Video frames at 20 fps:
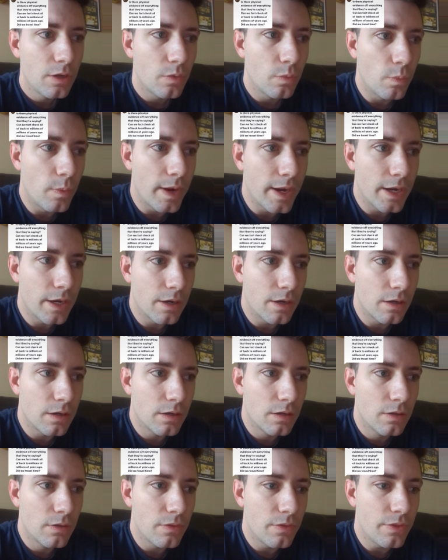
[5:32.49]
where
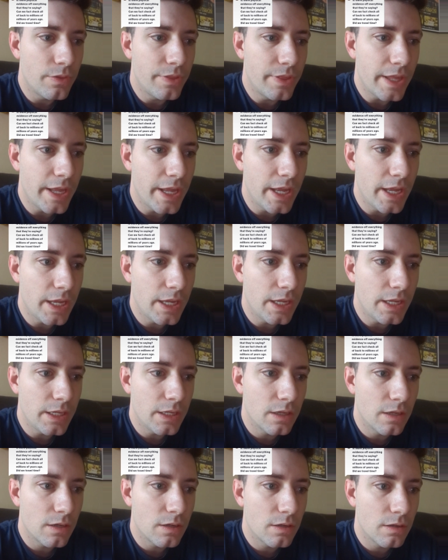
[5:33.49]
they
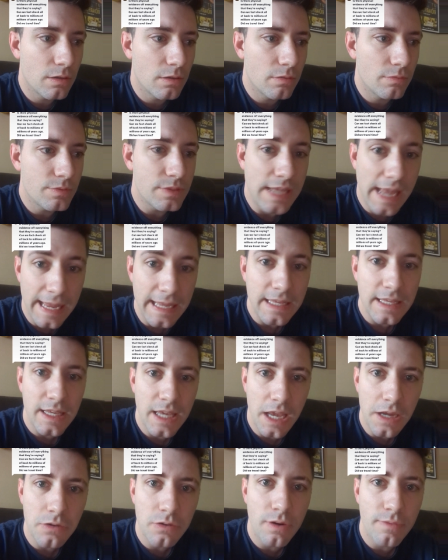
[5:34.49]
take
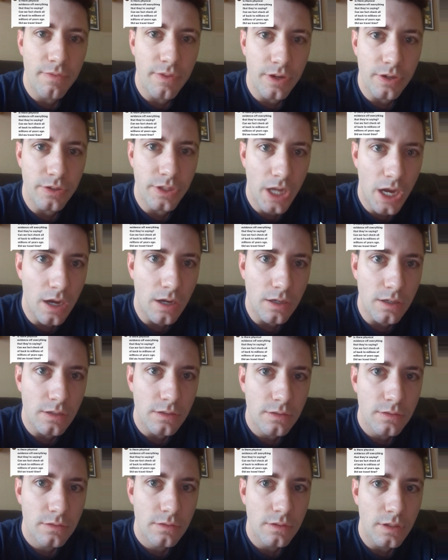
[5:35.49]
care of their young,
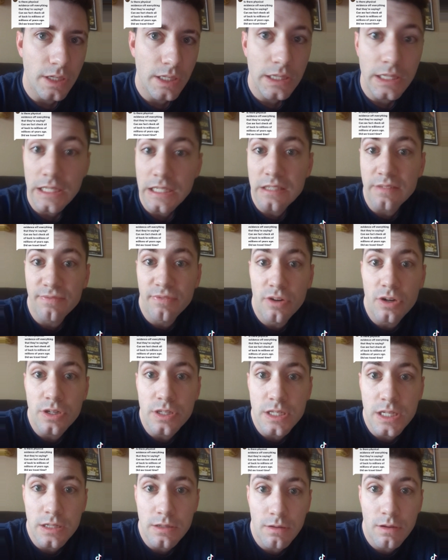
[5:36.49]
at least for
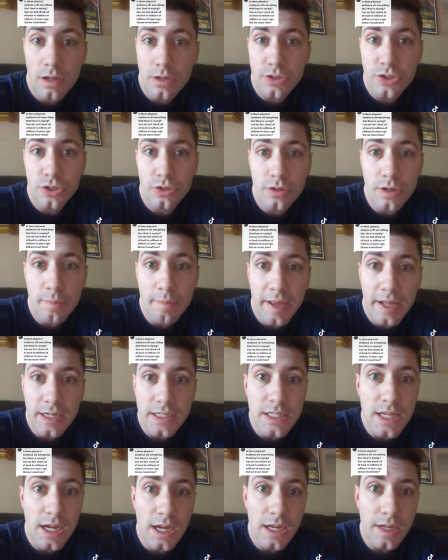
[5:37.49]
a certain amount
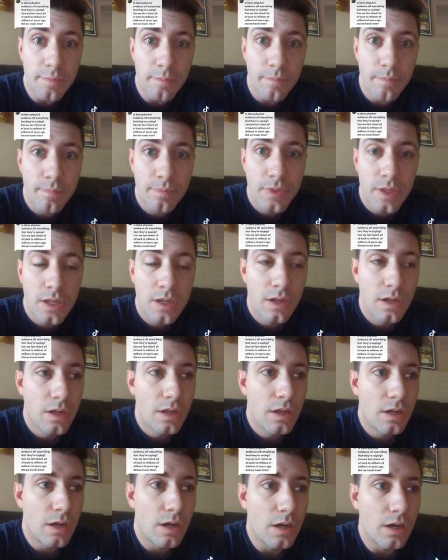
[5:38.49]
of
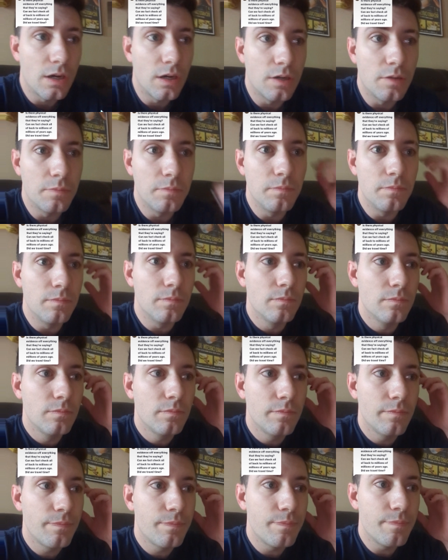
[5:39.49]
time.
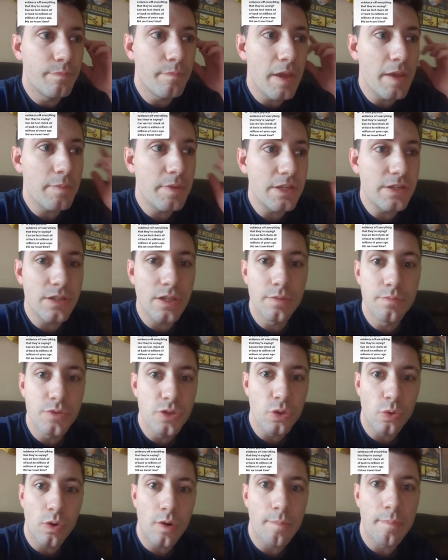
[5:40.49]
Maybe some
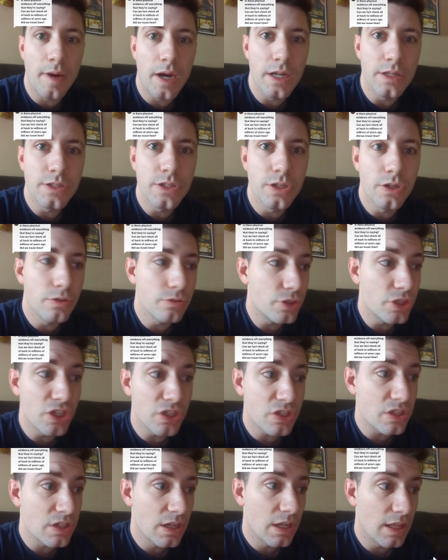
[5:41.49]
sauropods,
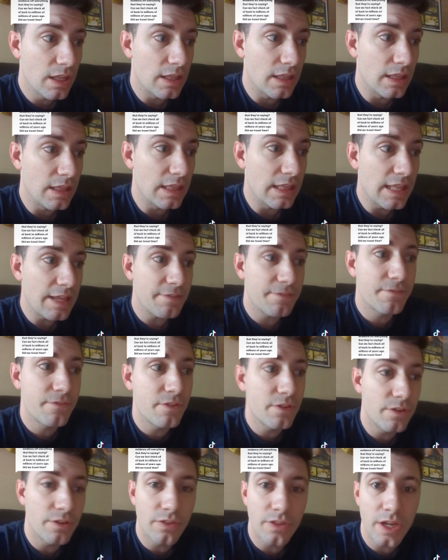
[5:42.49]
just
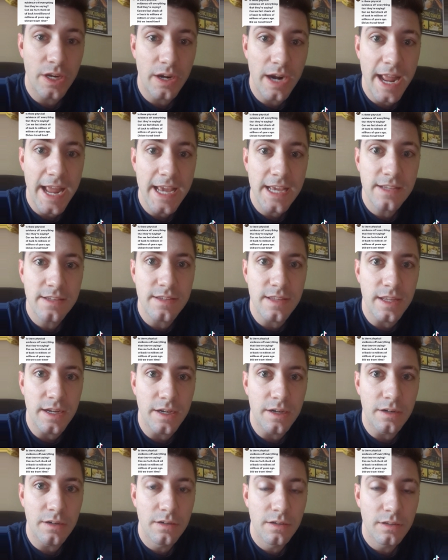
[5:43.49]
left their eggs
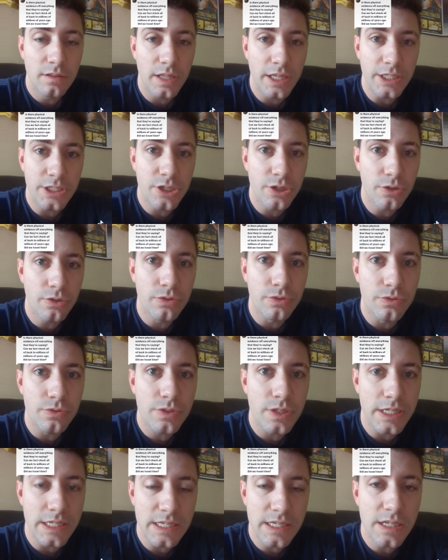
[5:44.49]
there, like
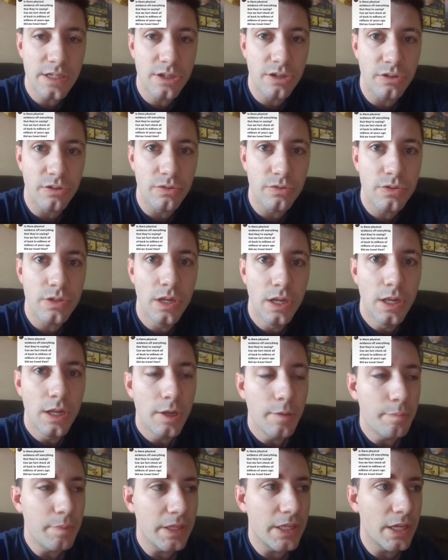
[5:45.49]
turtles, like sea turtles,
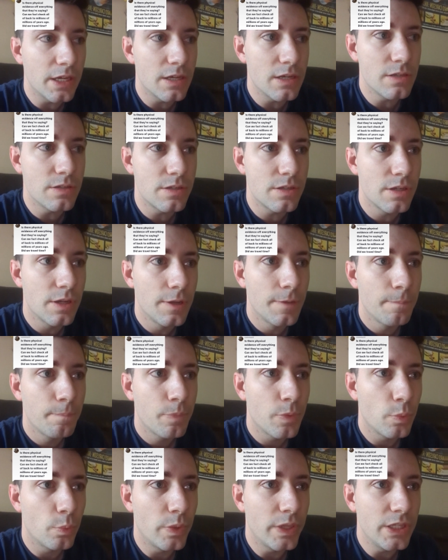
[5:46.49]
because
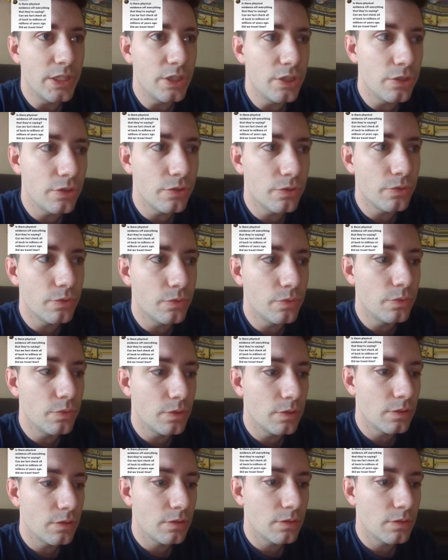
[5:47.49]
when you